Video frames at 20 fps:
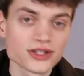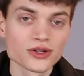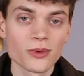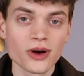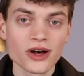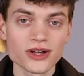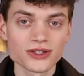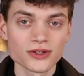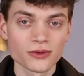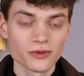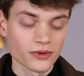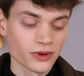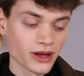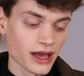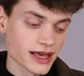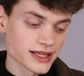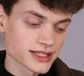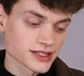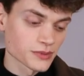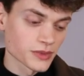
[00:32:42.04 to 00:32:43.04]
someone also
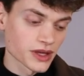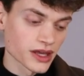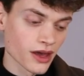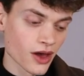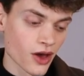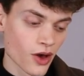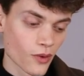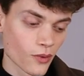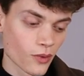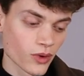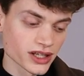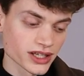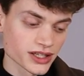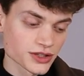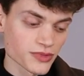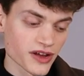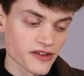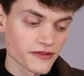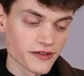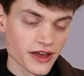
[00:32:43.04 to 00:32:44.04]
asked me what
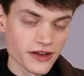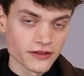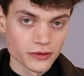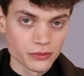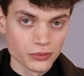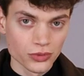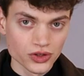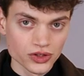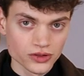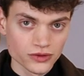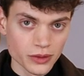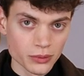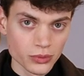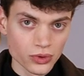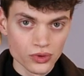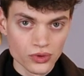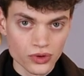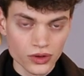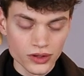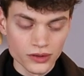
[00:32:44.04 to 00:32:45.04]
is my favorite pottery
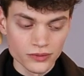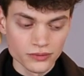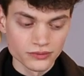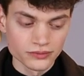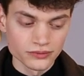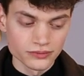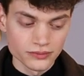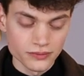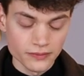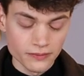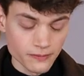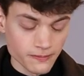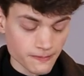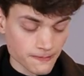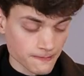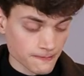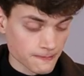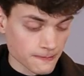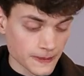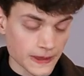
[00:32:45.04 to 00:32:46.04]
book.
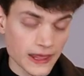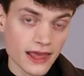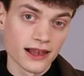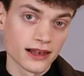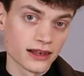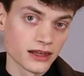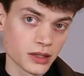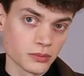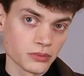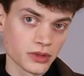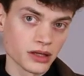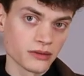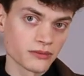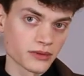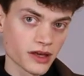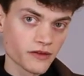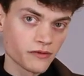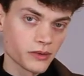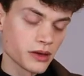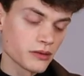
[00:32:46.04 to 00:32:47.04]
Let me,
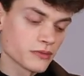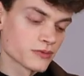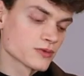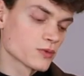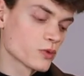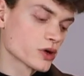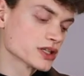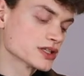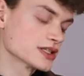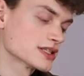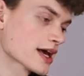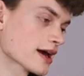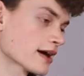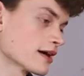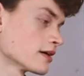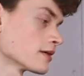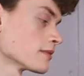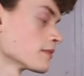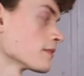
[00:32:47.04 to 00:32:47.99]
give me one sec.